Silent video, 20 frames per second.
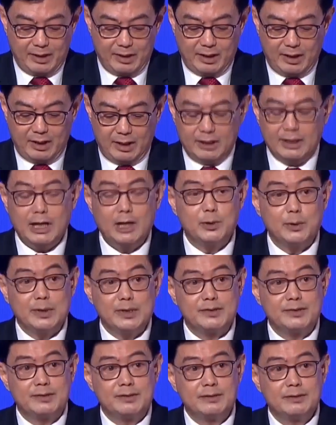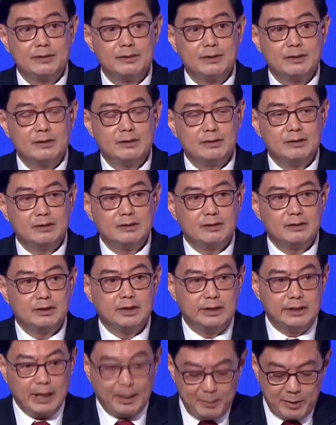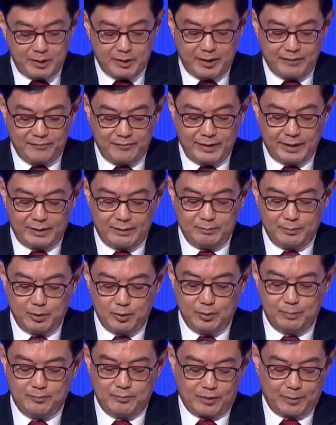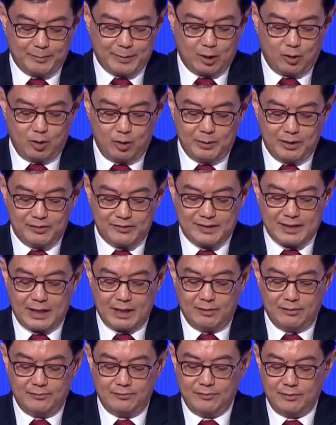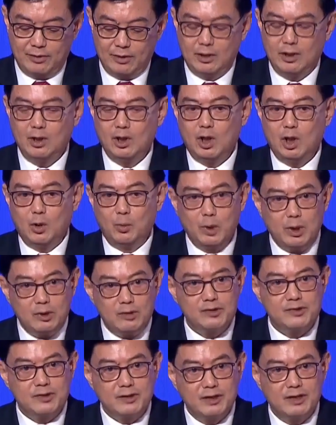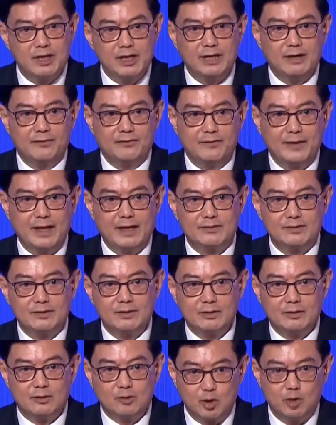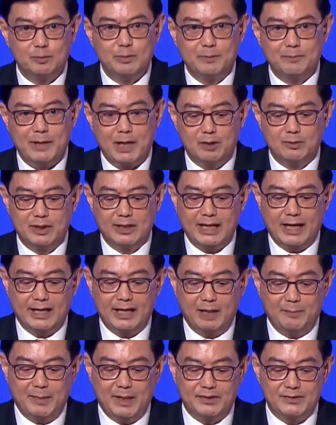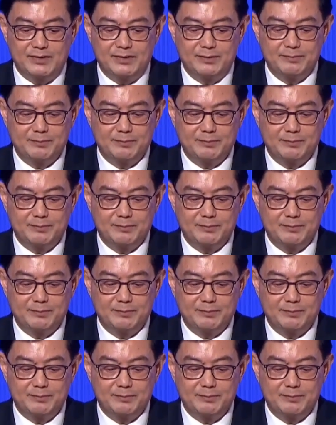In other words, the demographic boom from the global south will surely affect global power dynamics.